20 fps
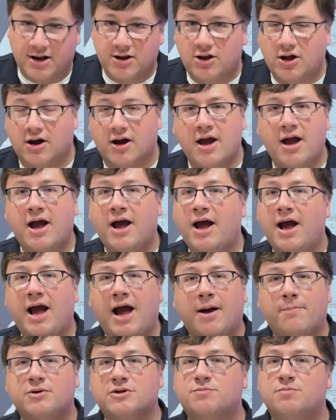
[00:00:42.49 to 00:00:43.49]
Look,
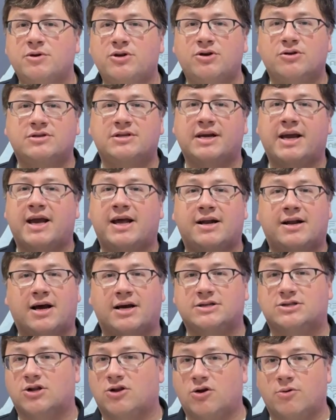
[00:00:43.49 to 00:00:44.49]
Apple's been using
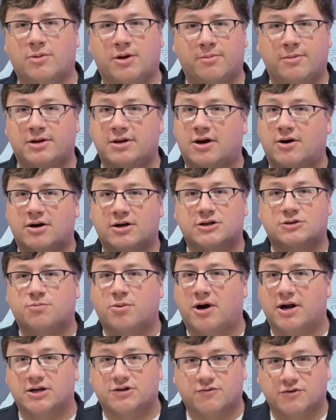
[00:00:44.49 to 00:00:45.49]
anodized aluminum on its
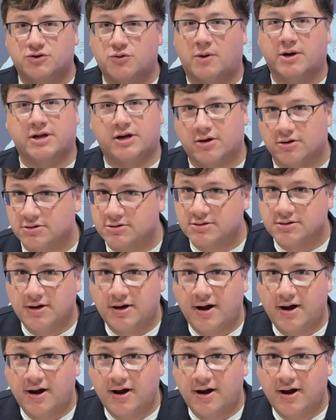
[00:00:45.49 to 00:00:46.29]
products for 20 years.